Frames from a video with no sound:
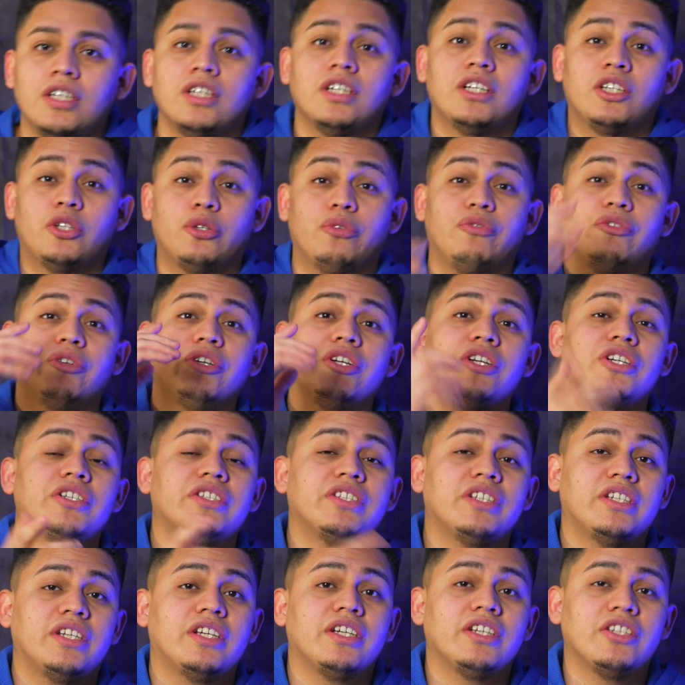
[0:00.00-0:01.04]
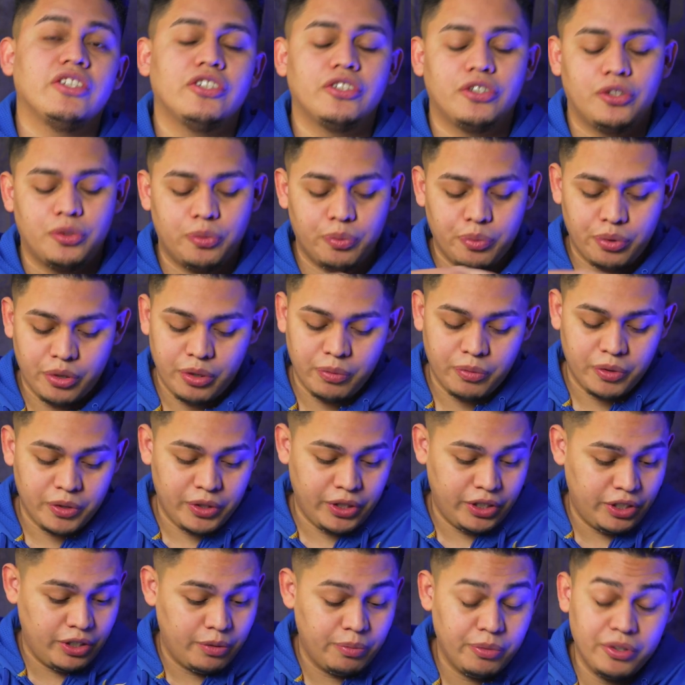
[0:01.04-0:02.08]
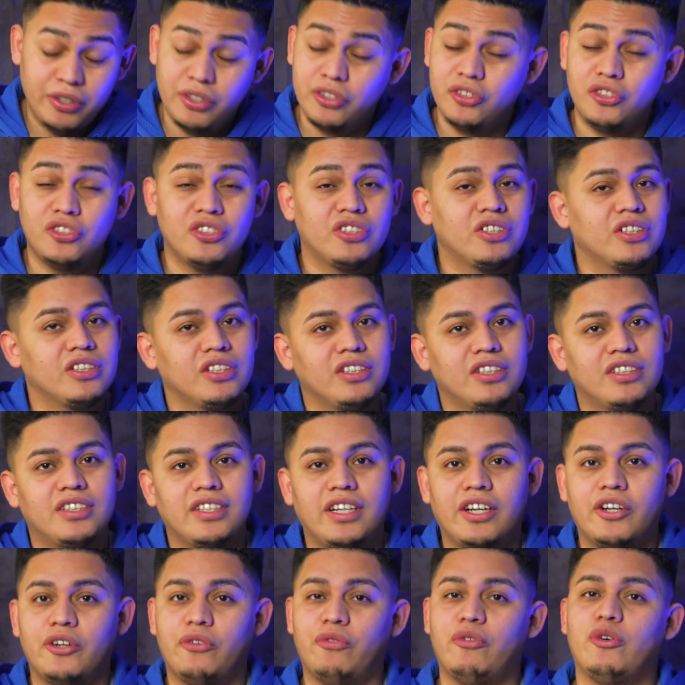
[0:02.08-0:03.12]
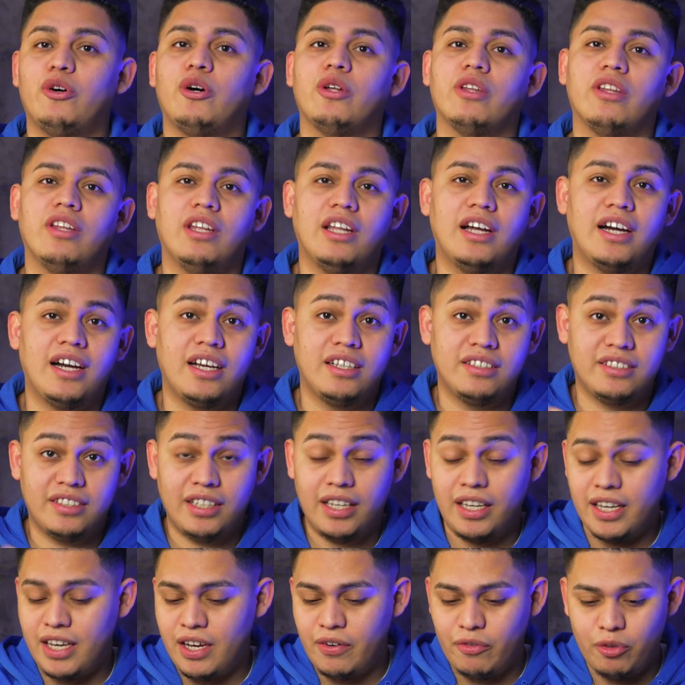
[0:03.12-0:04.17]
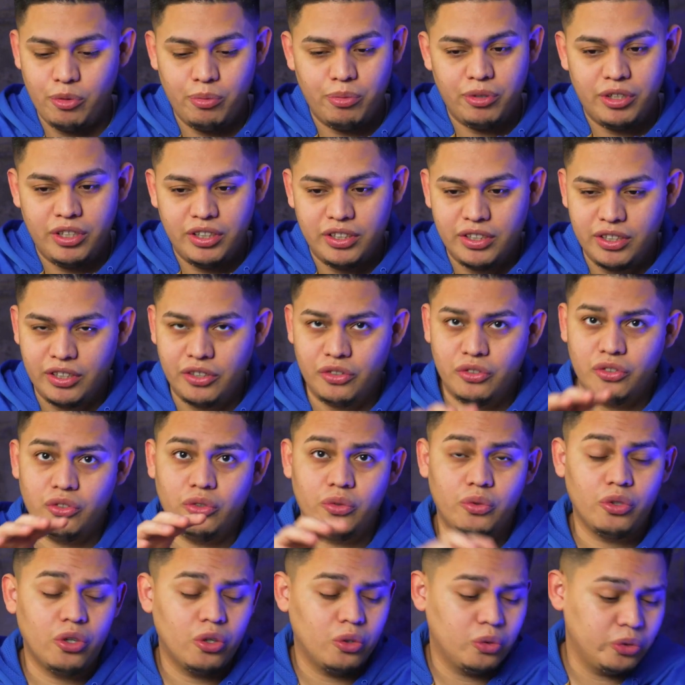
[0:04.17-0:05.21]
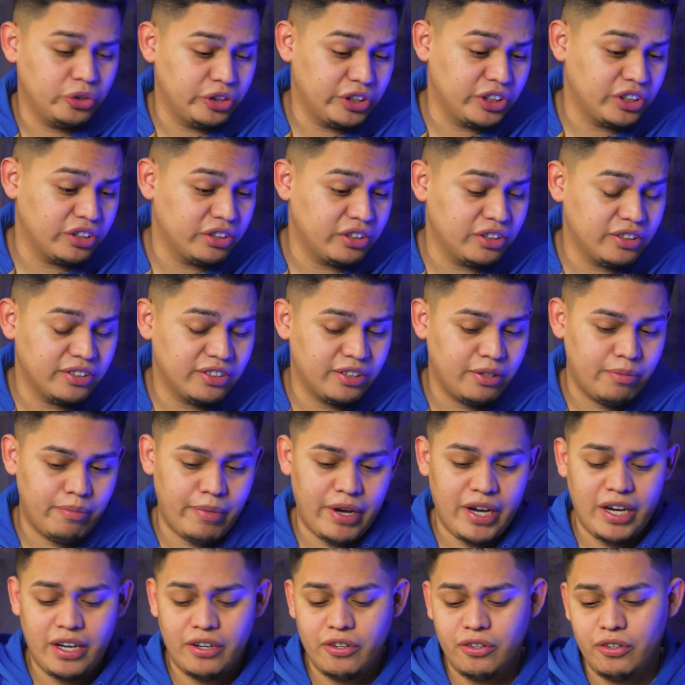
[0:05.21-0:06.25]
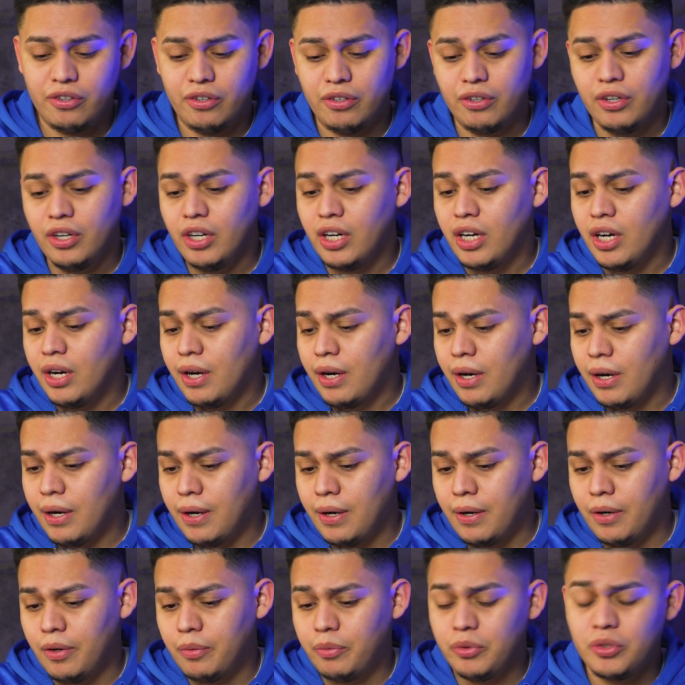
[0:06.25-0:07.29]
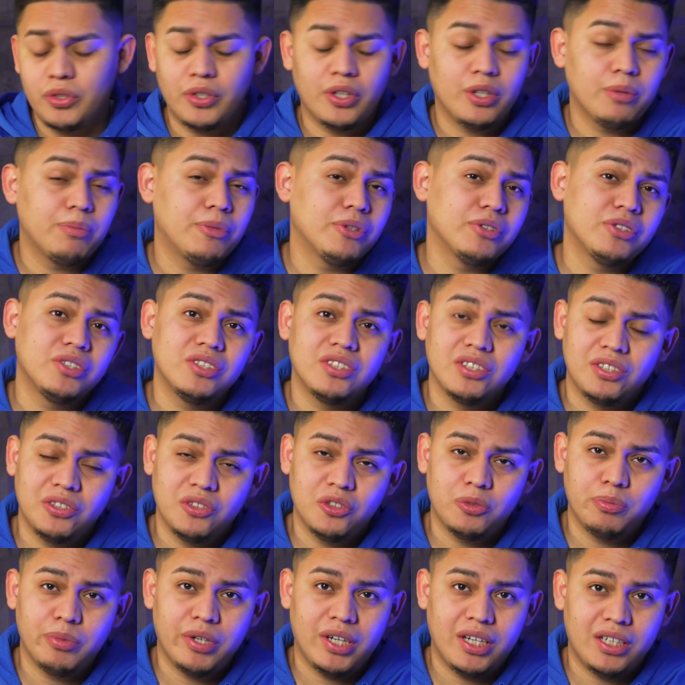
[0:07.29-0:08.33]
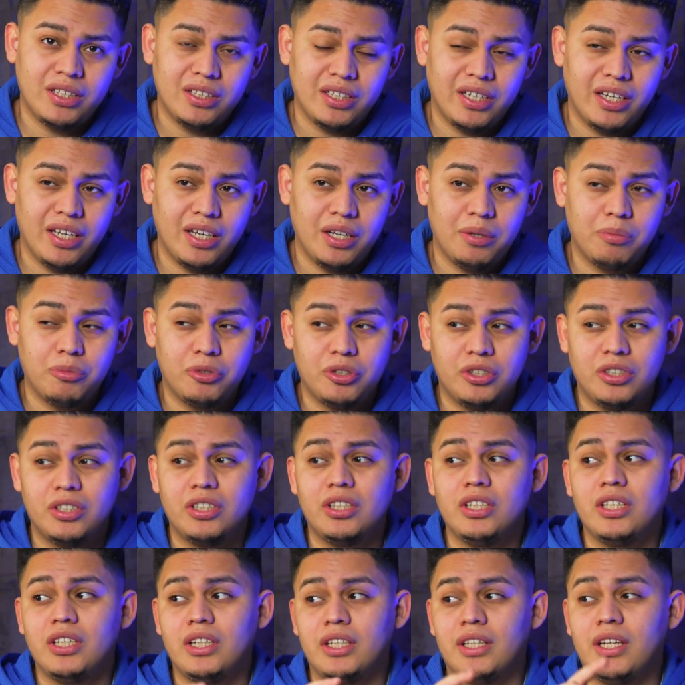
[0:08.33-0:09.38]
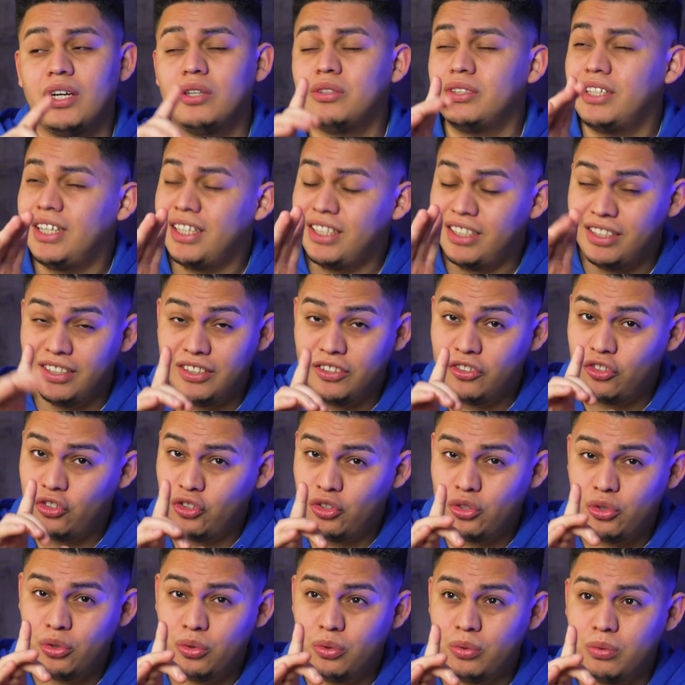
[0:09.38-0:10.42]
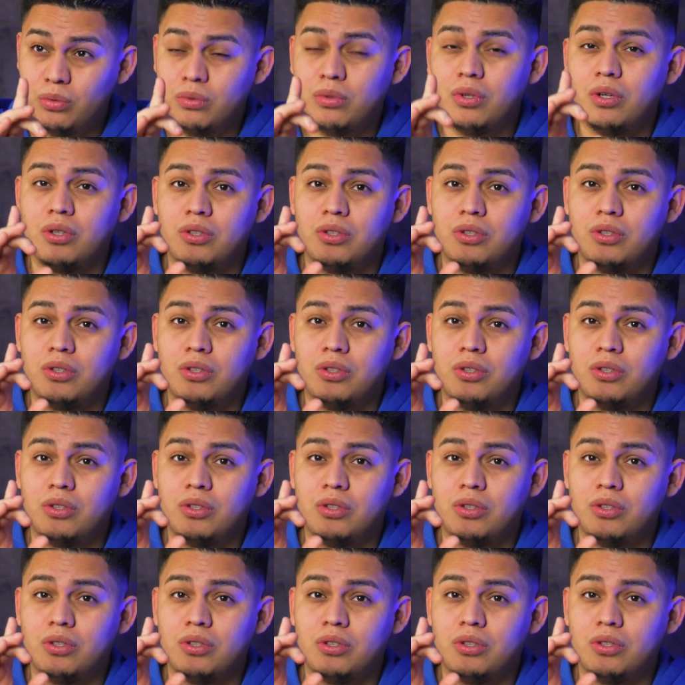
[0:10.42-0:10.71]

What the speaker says: Now if you're here today, you're pretty much here because you're sick and tired of all the lies that everybody tells you. Oh, gear doesn't matter, it's all about the skills behind the camera. Now that is true,